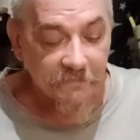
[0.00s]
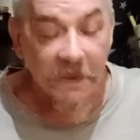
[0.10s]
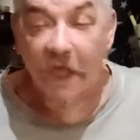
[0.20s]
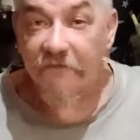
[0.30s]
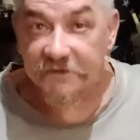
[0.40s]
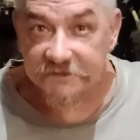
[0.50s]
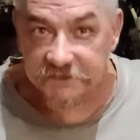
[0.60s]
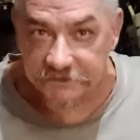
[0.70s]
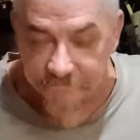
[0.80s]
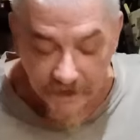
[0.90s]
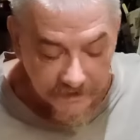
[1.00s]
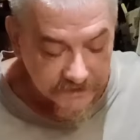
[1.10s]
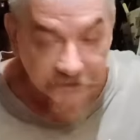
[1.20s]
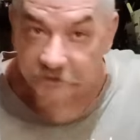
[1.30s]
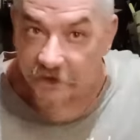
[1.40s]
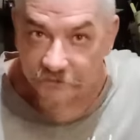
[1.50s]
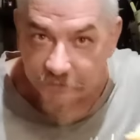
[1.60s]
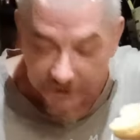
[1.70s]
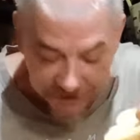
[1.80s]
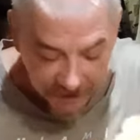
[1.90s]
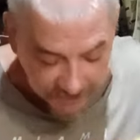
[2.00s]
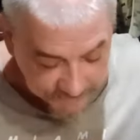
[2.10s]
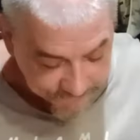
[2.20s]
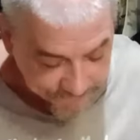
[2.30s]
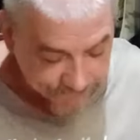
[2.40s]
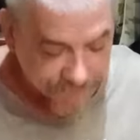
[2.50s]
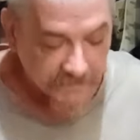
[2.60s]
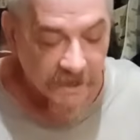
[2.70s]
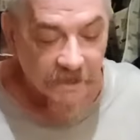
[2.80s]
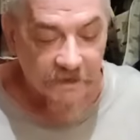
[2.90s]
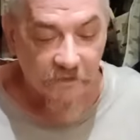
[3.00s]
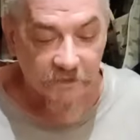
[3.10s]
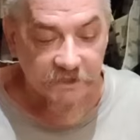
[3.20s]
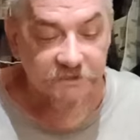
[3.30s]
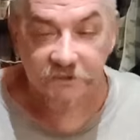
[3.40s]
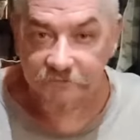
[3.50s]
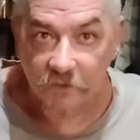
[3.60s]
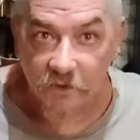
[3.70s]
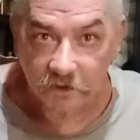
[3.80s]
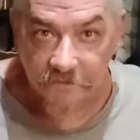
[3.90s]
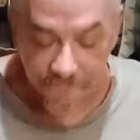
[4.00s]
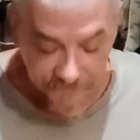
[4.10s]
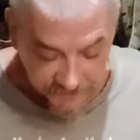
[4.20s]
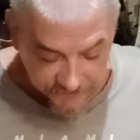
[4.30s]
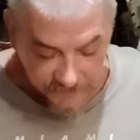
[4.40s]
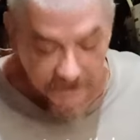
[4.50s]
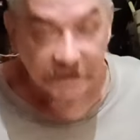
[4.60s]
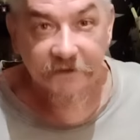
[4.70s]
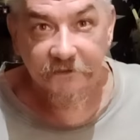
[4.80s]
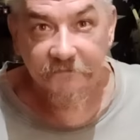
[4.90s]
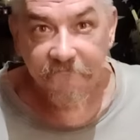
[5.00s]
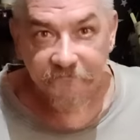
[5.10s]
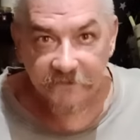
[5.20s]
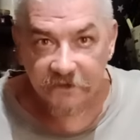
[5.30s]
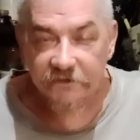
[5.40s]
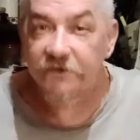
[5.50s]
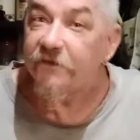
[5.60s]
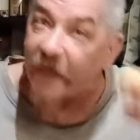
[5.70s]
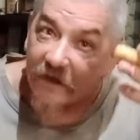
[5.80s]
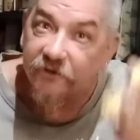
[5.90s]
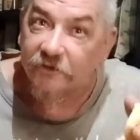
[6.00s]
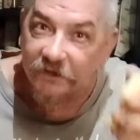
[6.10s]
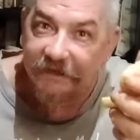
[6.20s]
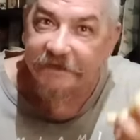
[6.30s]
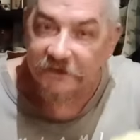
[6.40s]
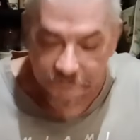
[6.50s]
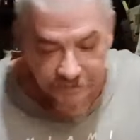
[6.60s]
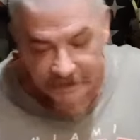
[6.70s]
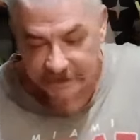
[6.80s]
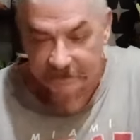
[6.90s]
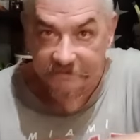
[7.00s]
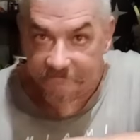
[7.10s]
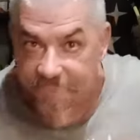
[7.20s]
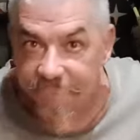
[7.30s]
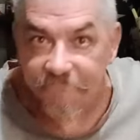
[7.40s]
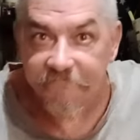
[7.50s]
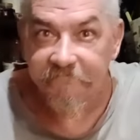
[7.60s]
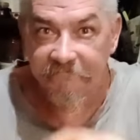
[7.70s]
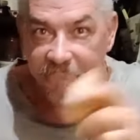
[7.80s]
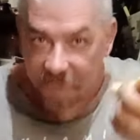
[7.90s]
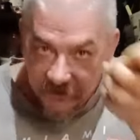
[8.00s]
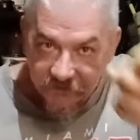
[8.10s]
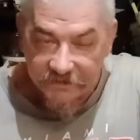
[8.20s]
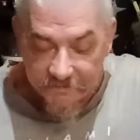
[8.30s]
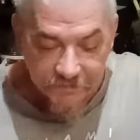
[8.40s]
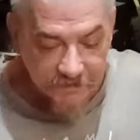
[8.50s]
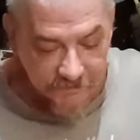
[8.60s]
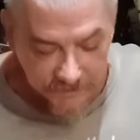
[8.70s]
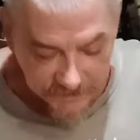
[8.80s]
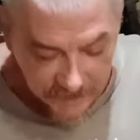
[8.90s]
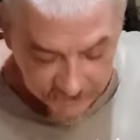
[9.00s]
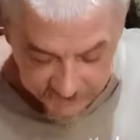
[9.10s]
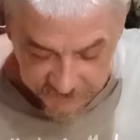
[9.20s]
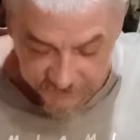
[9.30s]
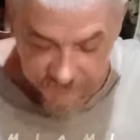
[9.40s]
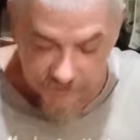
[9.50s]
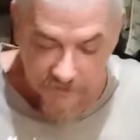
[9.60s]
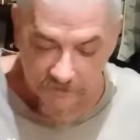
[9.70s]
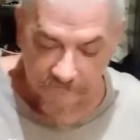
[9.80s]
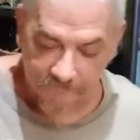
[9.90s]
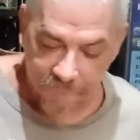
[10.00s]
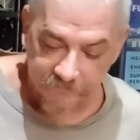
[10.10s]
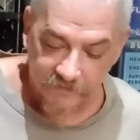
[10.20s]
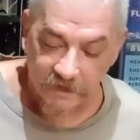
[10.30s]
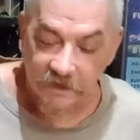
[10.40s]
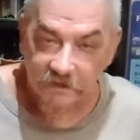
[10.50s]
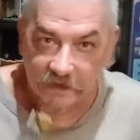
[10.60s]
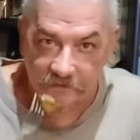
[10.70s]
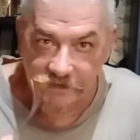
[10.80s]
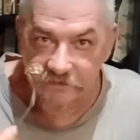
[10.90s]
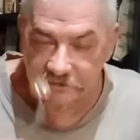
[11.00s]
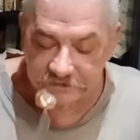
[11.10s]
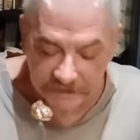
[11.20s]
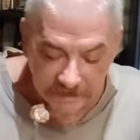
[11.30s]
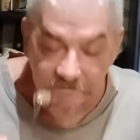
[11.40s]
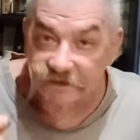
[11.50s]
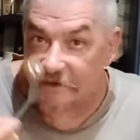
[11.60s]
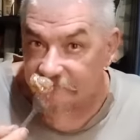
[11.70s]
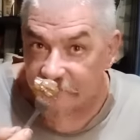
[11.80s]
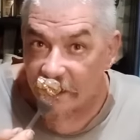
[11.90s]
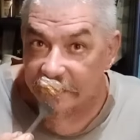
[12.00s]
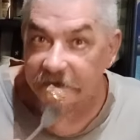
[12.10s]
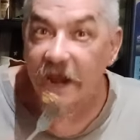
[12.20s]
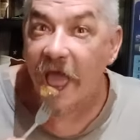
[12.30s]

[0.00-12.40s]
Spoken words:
Now, this is just buttered. You can also put jelly. Now, what this is for later. This is how you clean your plate. That's typically what that's used for. Now, these are steamed and then fried.